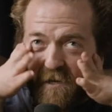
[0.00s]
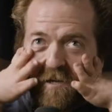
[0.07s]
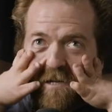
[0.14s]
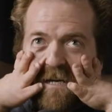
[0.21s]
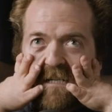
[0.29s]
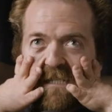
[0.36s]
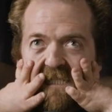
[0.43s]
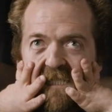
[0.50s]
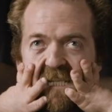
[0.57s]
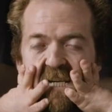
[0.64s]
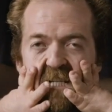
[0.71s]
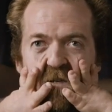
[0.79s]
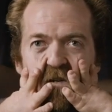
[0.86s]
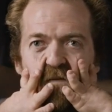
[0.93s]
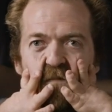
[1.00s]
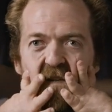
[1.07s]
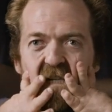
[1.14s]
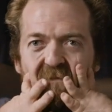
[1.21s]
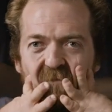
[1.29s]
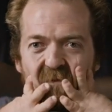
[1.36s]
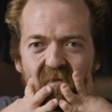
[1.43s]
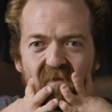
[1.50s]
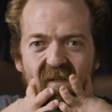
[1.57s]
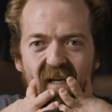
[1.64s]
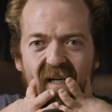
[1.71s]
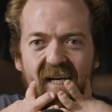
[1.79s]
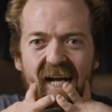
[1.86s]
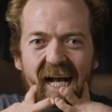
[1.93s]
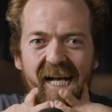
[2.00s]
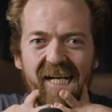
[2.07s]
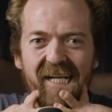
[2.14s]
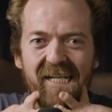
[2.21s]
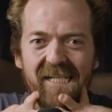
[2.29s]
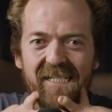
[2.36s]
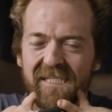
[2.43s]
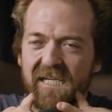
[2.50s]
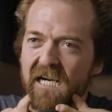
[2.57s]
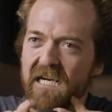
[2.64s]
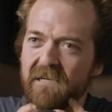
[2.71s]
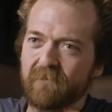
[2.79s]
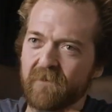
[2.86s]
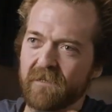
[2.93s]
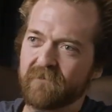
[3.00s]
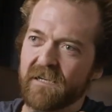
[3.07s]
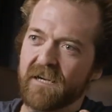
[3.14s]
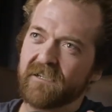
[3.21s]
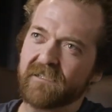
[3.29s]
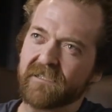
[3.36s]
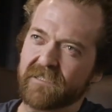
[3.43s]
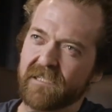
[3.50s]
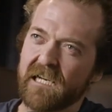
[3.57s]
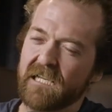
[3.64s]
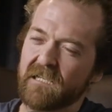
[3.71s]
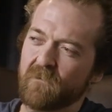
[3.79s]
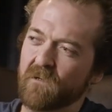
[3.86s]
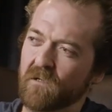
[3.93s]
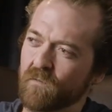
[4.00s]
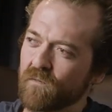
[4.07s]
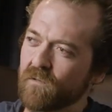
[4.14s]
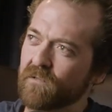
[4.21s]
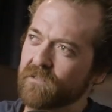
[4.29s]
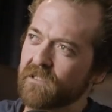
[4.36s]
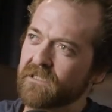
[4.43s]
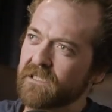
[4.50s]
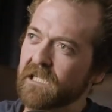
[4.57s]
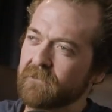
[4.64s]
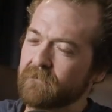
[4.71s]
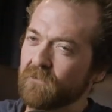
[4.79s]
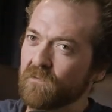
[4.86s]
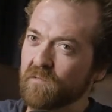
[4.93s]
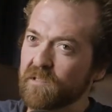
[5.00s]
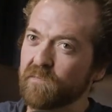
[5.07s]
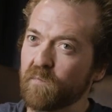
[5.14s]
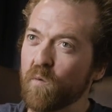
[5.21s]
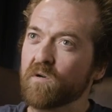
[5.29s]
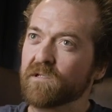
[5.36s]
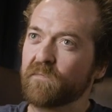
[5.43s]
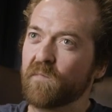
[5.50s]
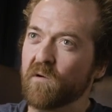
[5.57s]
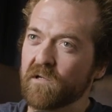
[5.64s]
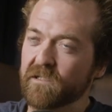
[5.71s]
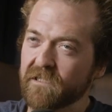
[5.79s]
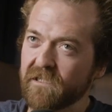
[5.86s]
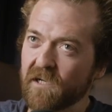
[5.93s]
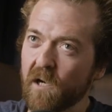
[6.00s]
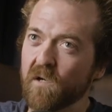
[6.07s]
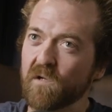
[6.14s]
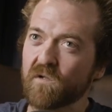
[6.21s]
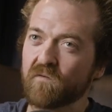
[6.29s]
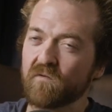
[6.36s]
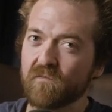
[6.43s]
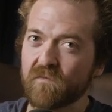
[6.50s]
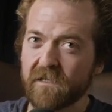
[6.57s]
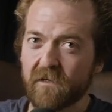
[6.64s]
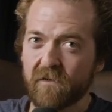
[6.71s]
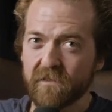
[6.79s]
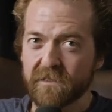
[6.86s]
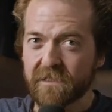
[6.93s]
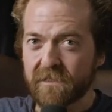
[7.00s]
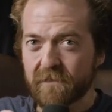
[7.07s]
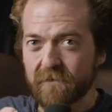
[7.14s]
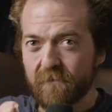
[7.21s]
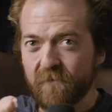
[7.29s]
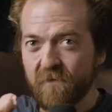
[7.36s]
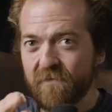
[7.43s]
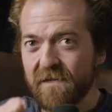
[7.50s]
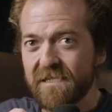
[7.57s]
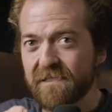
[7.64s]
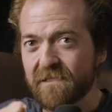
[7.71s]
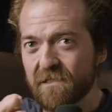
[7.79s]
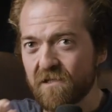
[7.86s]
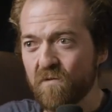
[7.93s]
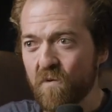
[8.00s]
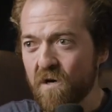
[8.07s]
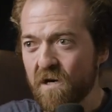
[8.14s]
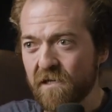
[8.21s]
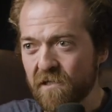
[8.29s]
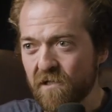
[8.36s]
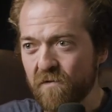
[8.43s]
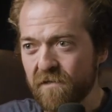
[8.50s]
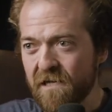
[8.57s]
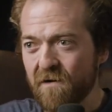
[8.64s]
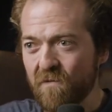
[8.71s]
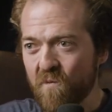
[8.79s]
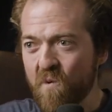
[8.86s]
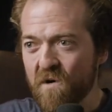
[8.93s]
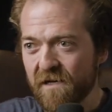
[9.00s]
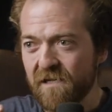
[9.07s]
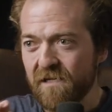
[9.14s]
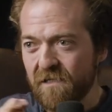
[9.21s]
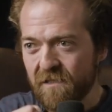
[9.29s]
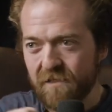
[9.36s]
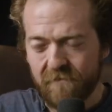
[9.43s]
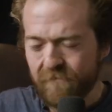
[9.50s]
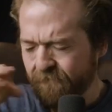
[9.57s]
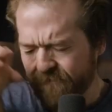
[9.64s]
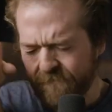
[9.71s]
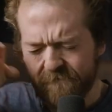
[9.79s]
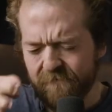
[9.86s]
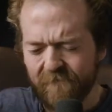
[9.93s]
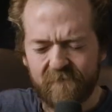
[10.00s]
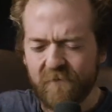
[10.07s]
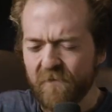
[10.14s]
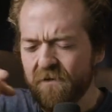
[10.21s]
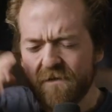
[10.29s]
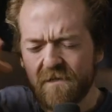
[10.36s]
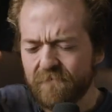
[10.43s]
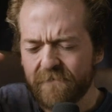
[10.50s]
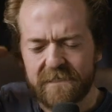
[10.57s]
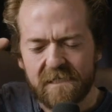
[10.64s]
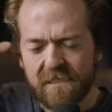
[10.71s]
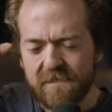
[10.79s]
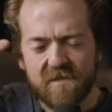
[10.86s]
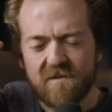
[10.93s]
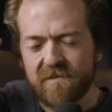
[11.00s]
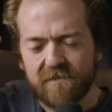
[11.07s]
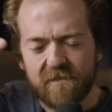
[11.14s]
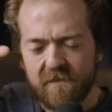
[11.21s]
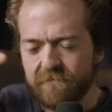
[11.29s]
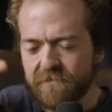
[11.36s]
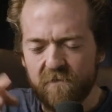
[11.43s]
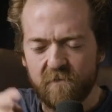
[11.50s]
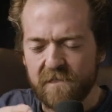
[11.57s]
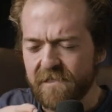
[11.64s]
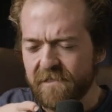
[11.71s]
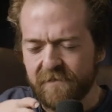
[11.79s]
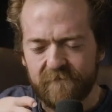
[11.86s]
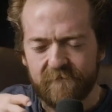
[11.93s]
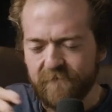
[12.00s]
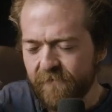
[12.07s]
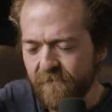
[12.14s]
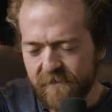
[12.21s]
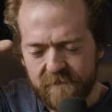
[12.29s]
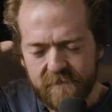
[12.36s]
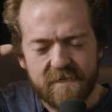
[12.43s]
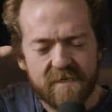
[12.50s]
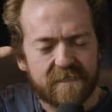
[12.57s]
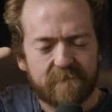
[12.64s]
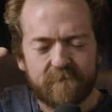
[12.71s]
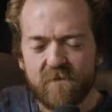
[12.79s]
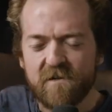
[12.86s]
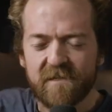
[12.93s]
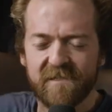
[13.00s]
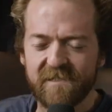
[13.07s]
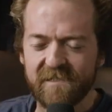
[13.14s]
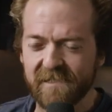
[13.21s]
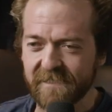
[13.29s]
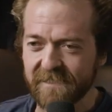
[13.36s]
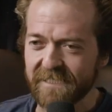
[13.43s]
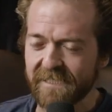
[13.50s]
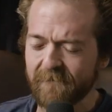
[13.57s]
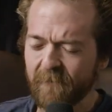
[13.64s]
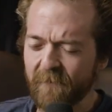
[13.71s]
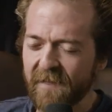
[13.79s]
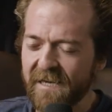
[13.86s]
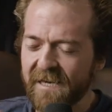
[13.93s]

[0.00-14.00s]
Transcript: you got to understand a lot of people it's hard for them to understand what a real successful sports person goes through because for me to do what I do in that water five, seven, nine times a week for the last 13 years,